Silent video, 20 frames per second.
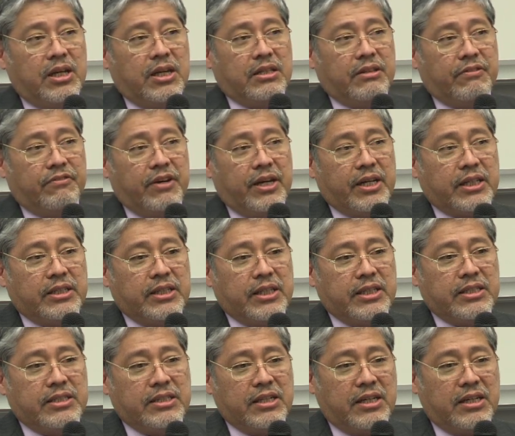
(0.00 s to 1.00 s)
The fact
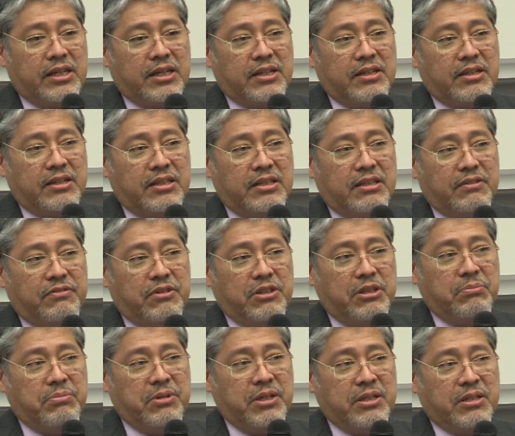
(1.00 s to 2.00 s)
that the
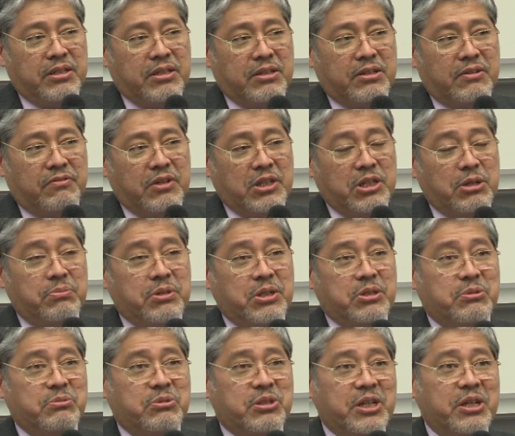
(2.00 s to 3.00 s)

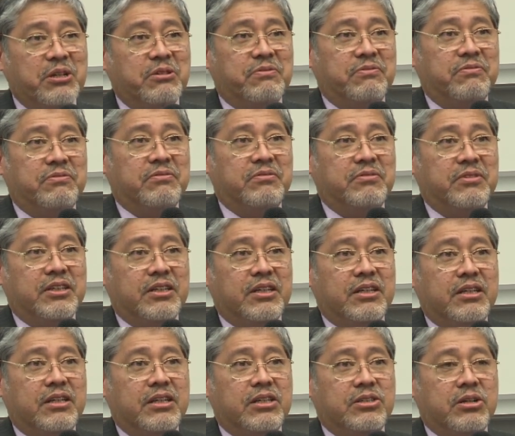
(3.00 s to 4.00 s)
Filipino himself
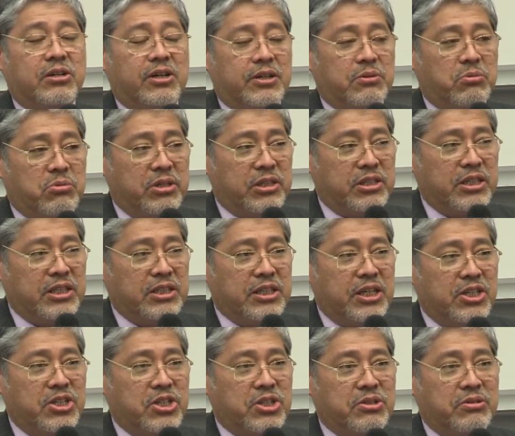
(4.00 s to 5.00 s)
is hardworking
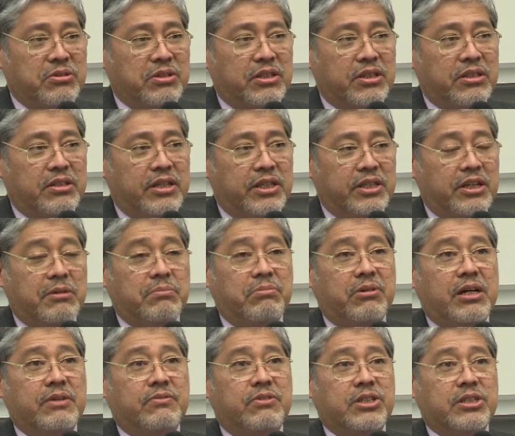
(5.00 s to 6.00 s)
nature, and our
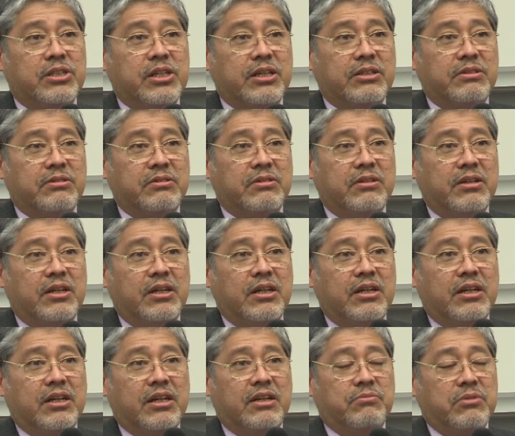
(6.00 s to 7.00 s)
private sector
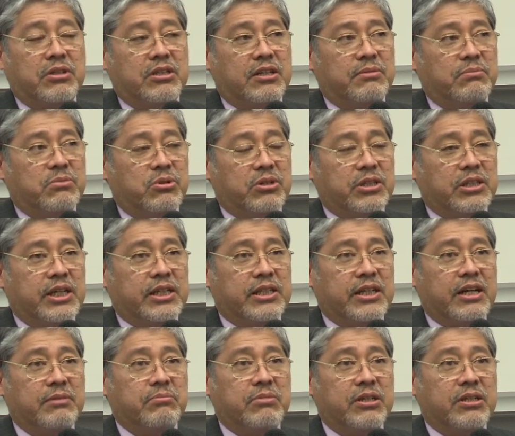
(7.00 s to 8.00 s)
have become more
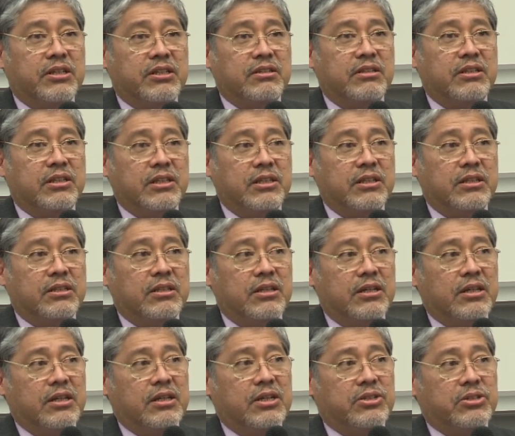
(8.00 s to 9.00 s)
dynamic and
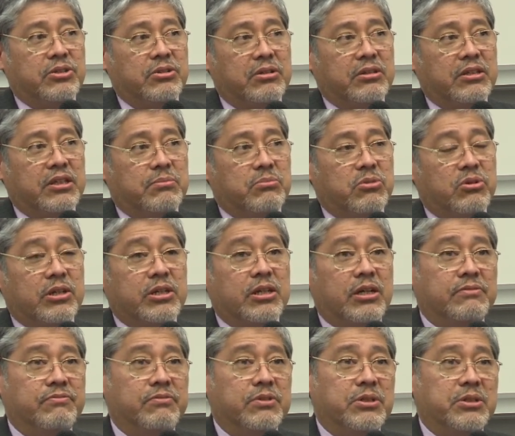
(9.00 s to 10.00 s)
certainly more
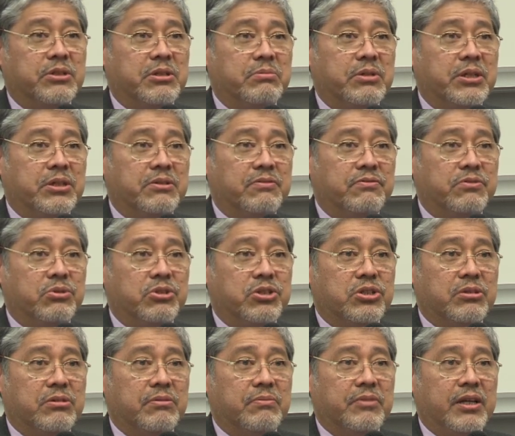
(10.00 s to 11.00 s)
confident about the
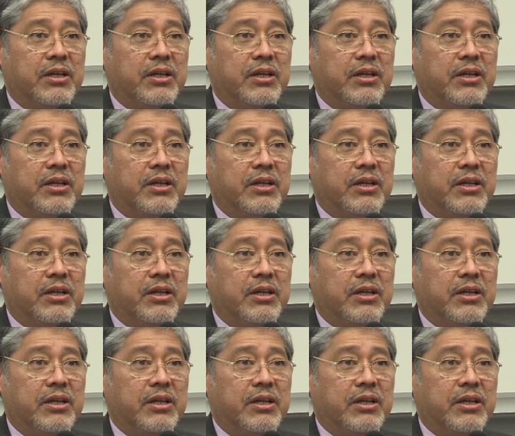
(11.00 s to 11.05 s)
future.